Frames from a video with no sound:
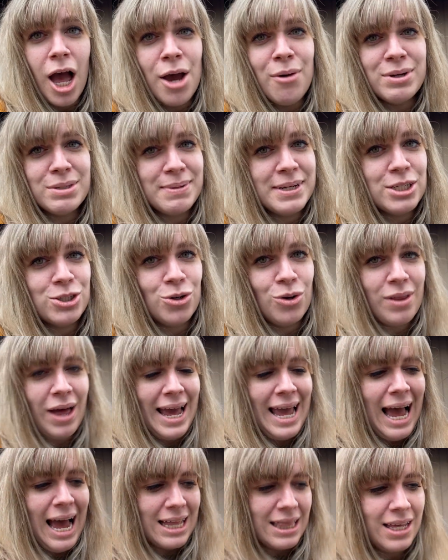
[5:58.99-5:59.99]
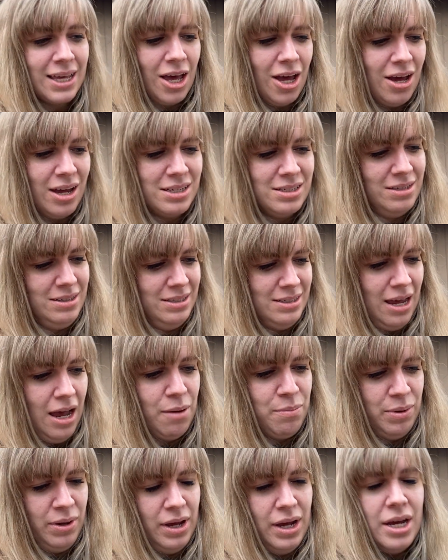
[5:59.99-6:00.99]
always make sure that I hang the curtains
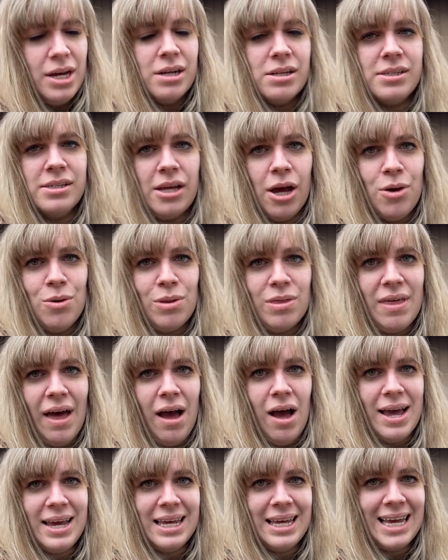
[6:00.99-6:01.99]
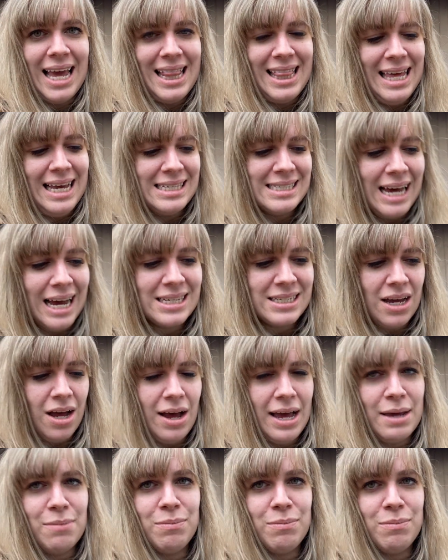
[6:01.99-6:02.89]
up so that I can get the exact height,